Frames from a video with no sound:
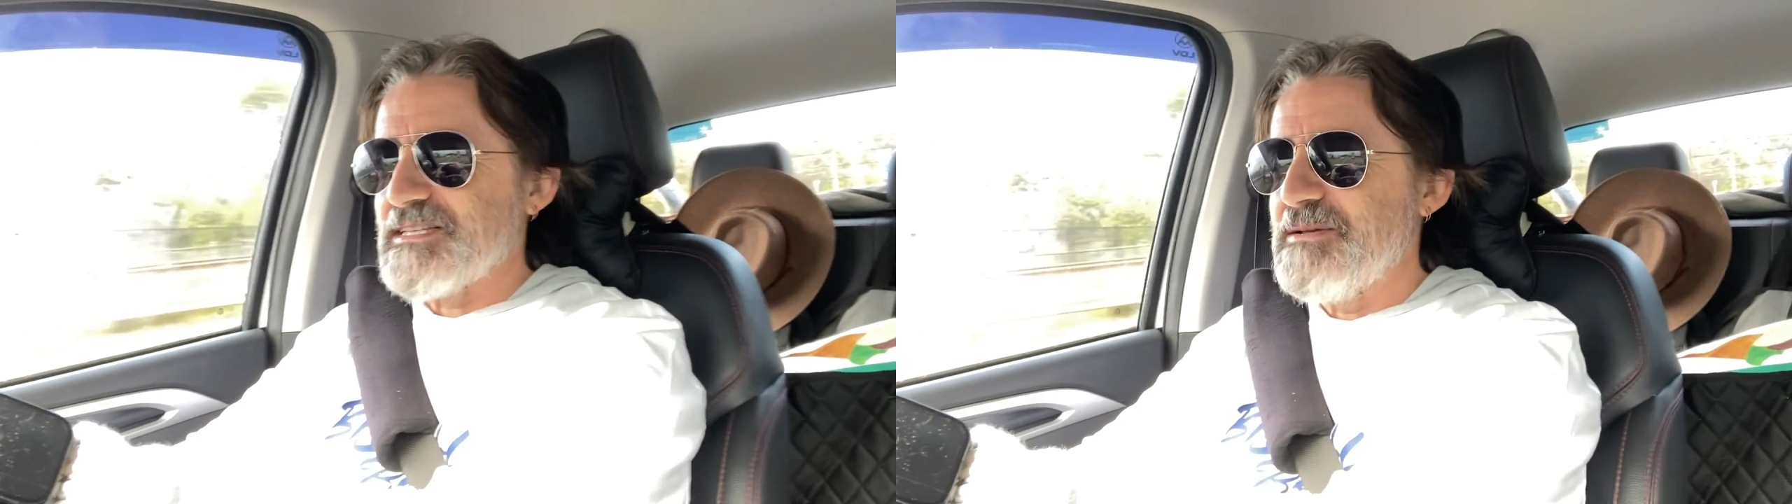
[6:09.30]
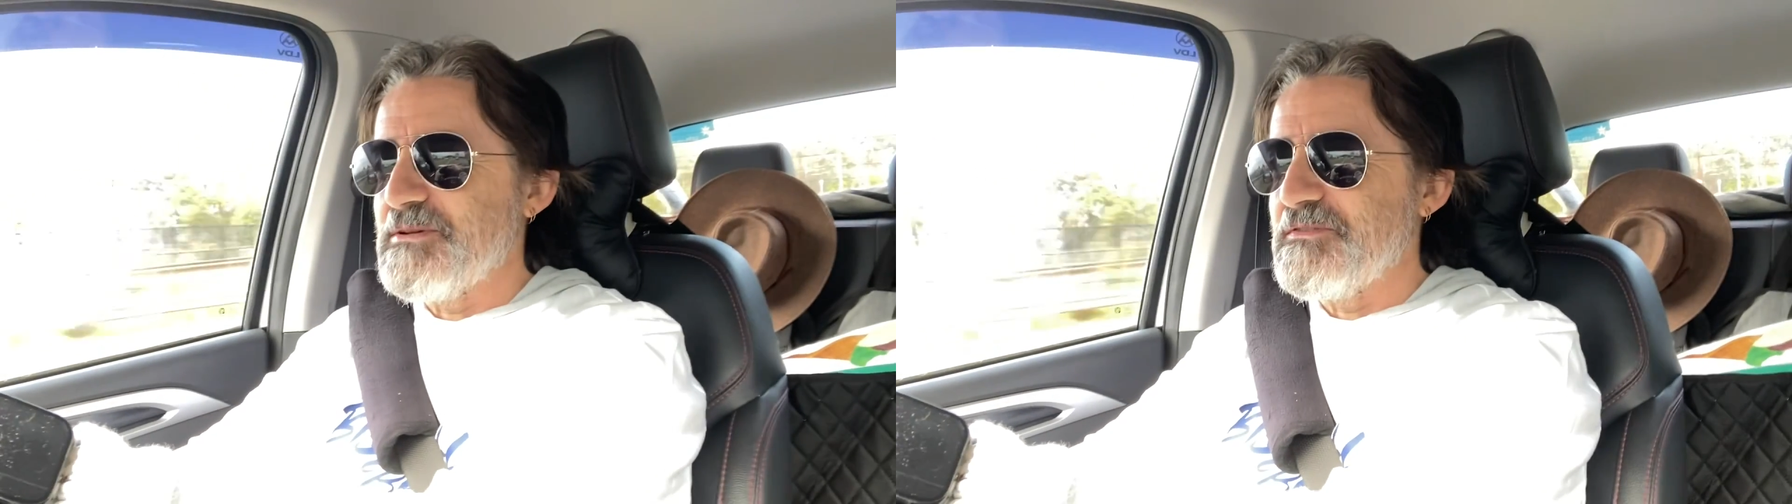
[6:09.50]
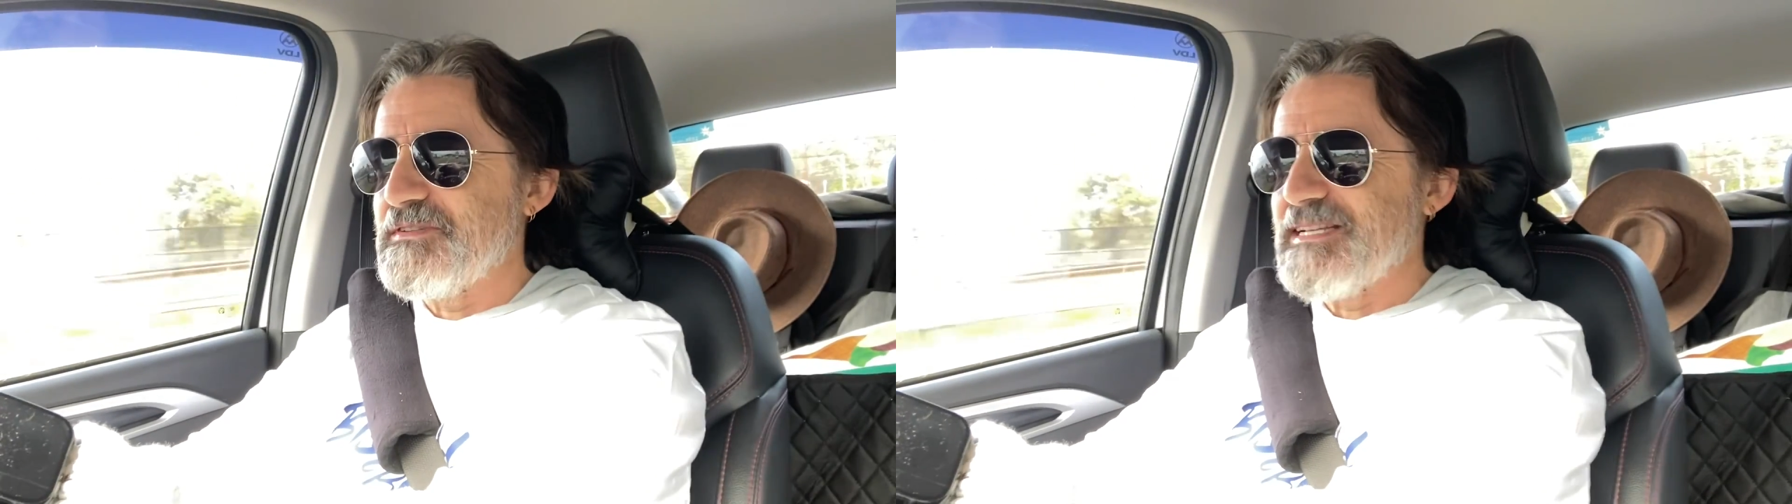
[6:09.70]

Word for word: seem to have